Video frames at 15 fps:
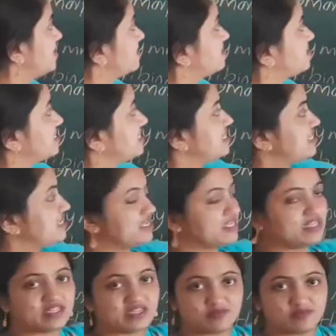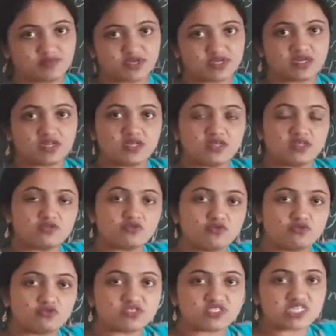3 in number,
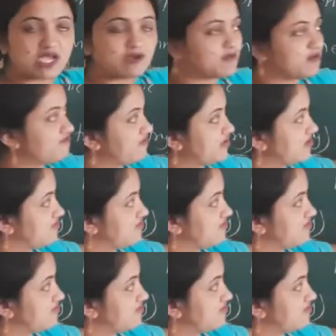those type of flowers